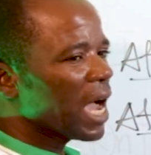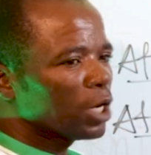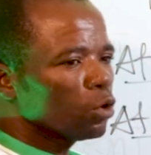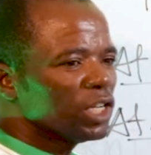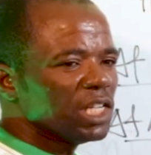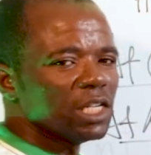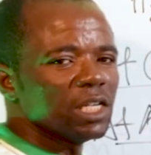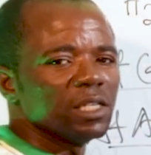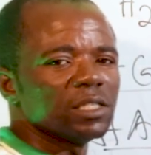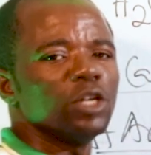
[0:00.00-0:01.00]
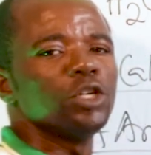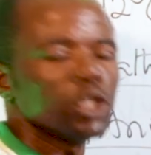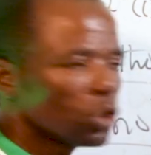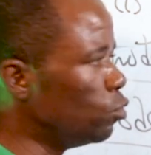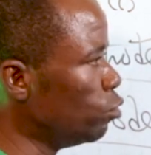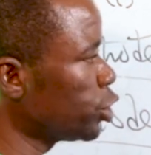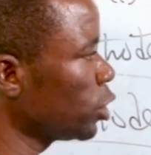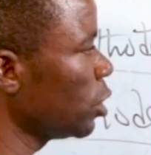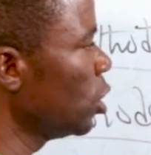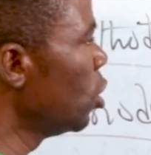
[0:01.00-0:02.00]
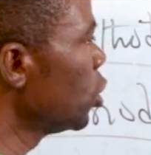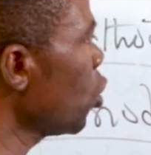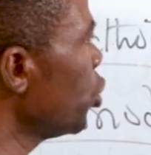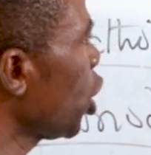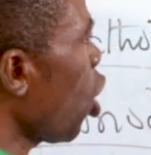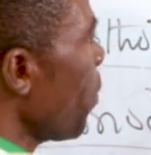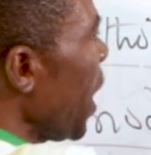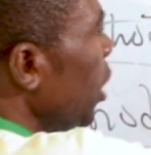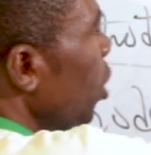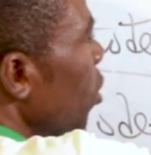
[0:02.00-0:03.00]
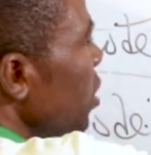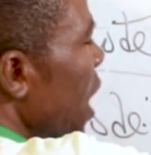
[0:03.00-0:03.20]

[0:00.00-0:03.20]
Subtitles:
anode is dissolution. So the copper lost